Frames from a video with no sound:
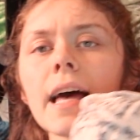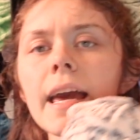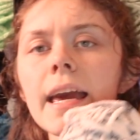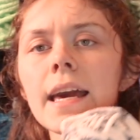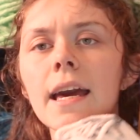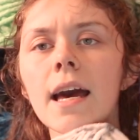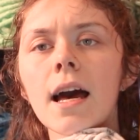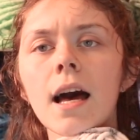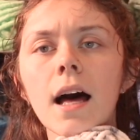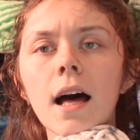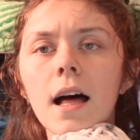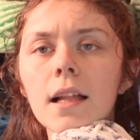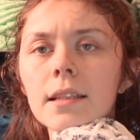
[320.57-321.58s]
like
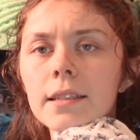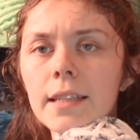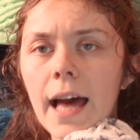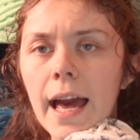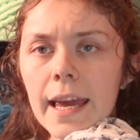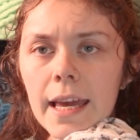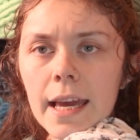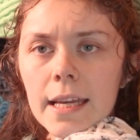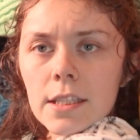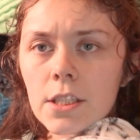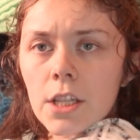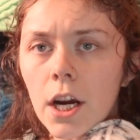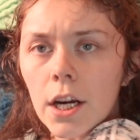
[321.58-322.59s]
light
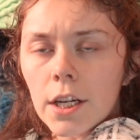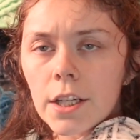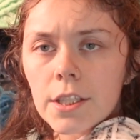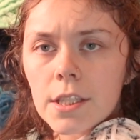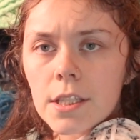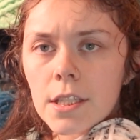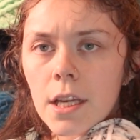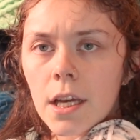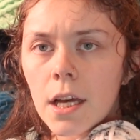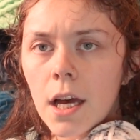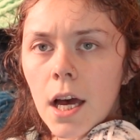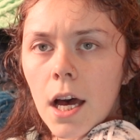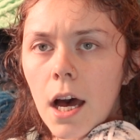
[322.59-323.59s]
and darks
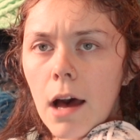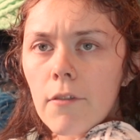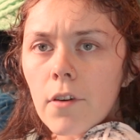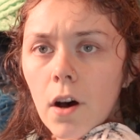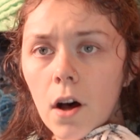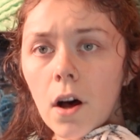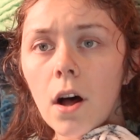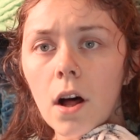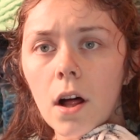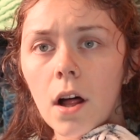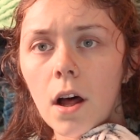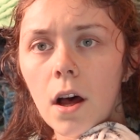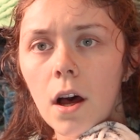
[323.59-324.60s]
of
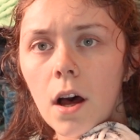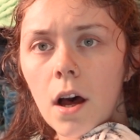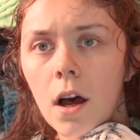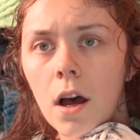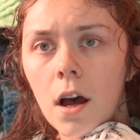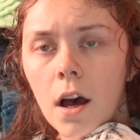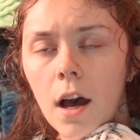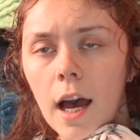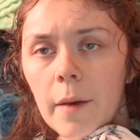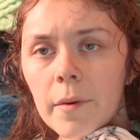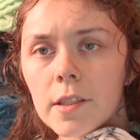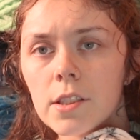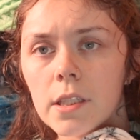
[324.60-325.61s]
all.
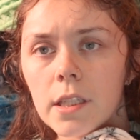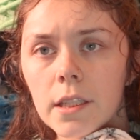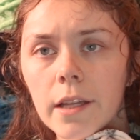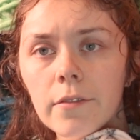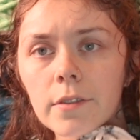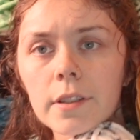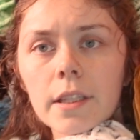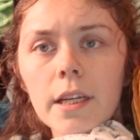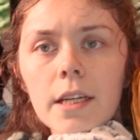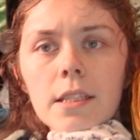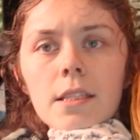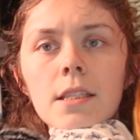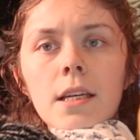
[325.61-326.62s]
I'm actually in love with
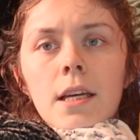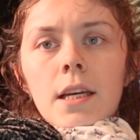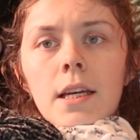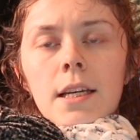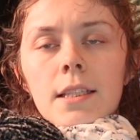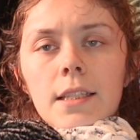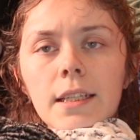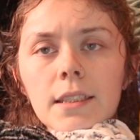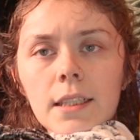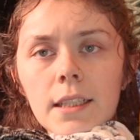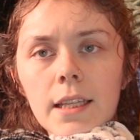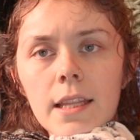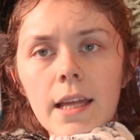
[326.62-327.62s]
this.
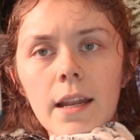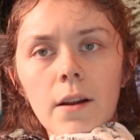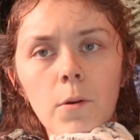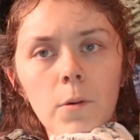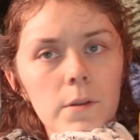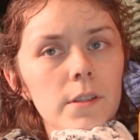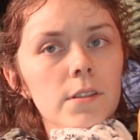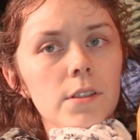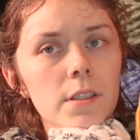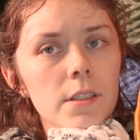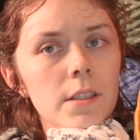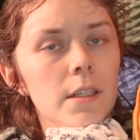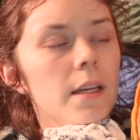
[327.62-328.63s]
Technically that
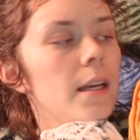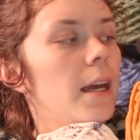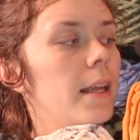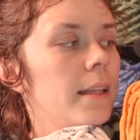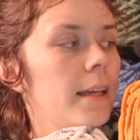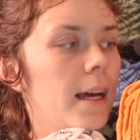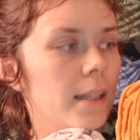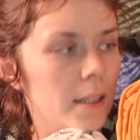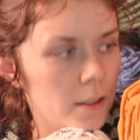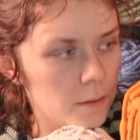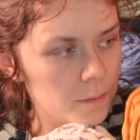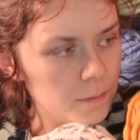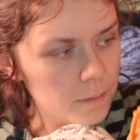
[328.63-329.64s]
orange and
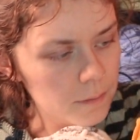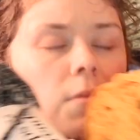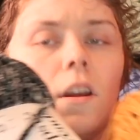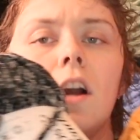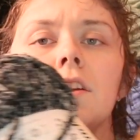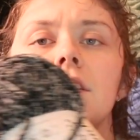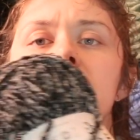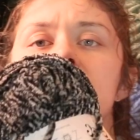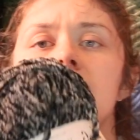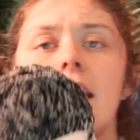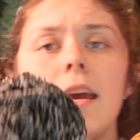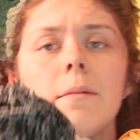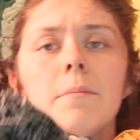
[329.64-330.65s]
yellow aren't the
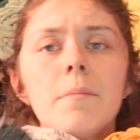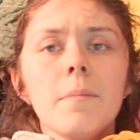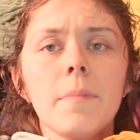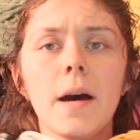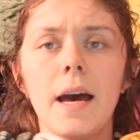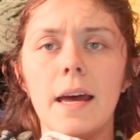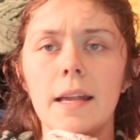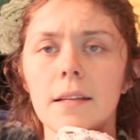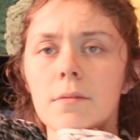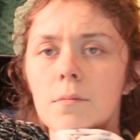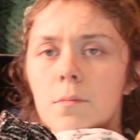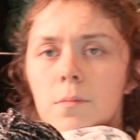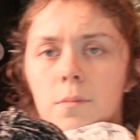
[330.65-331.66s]
same, but
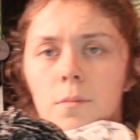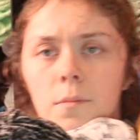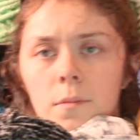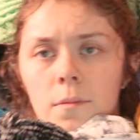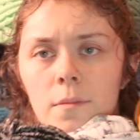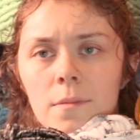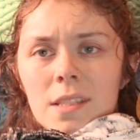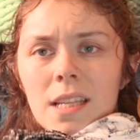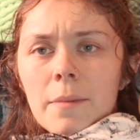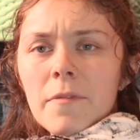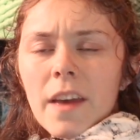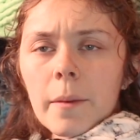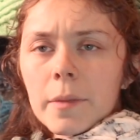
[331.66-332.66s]

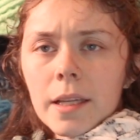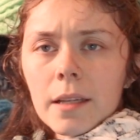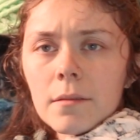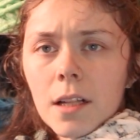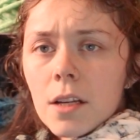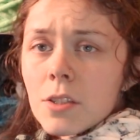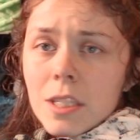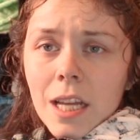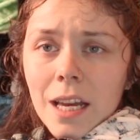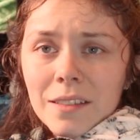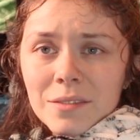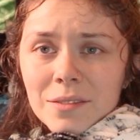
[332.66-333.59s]
same family, close enough.